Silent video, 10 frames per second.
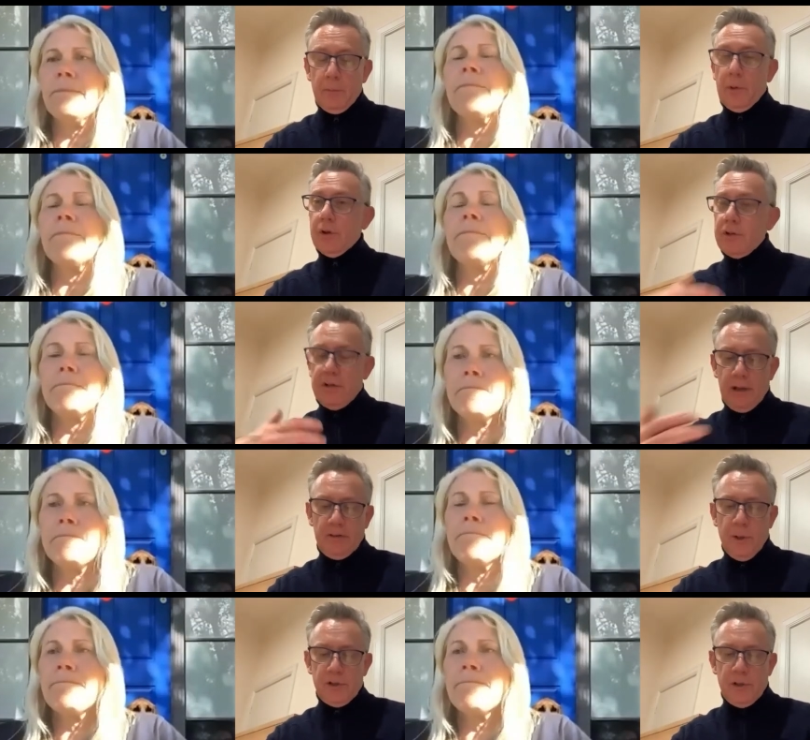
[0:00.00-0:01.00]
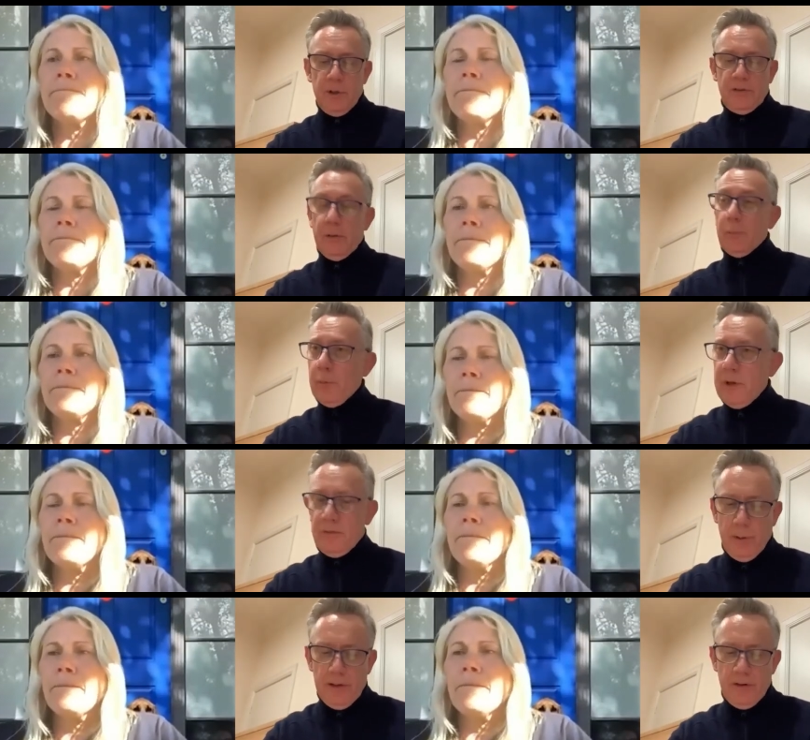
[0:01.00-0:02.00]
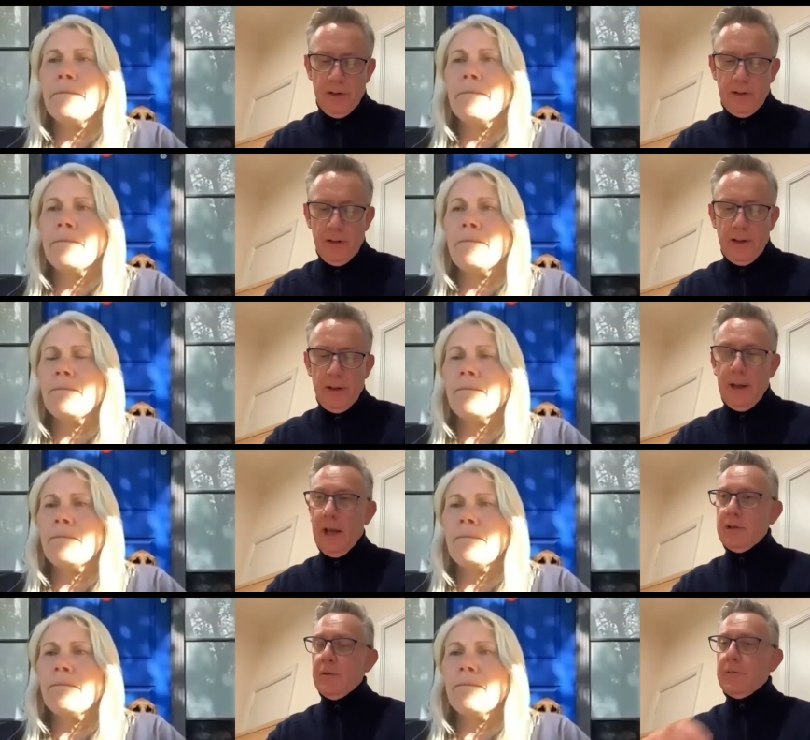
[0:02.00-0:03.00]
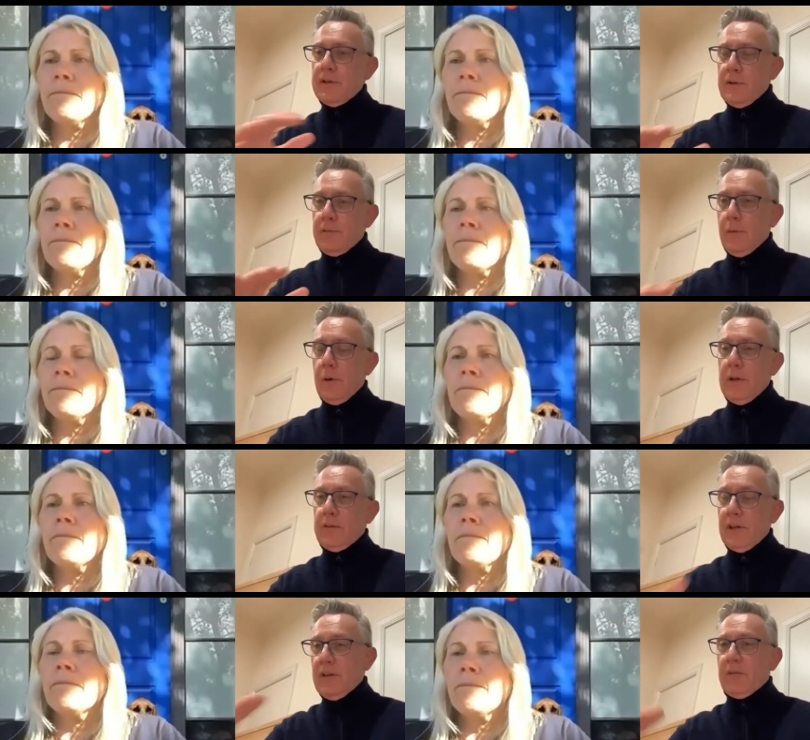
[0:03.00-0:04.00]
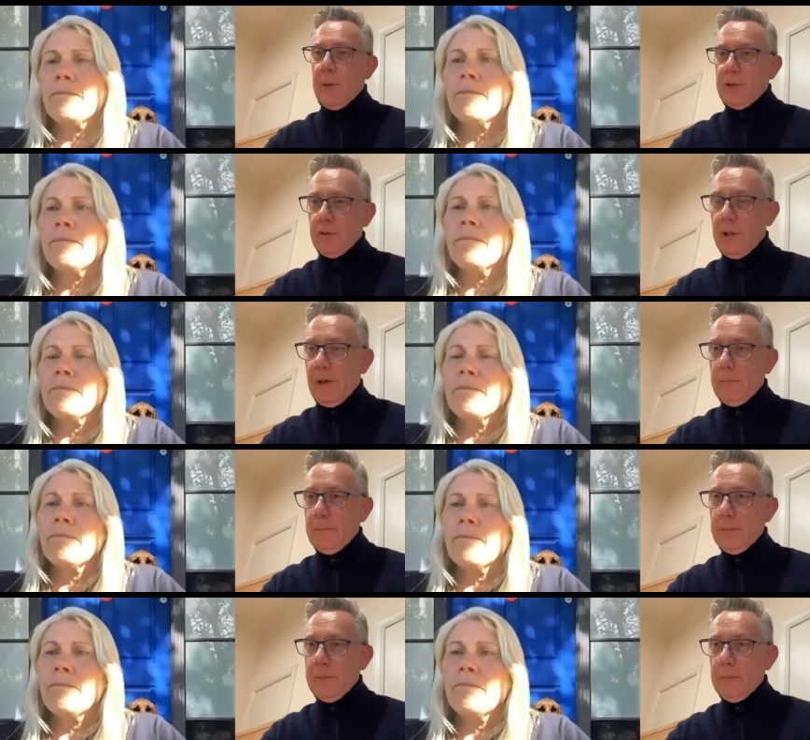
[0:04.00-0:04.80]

Speaker 1: Could you tell us about your recent appointment as president and your vision for it? It's such a special club.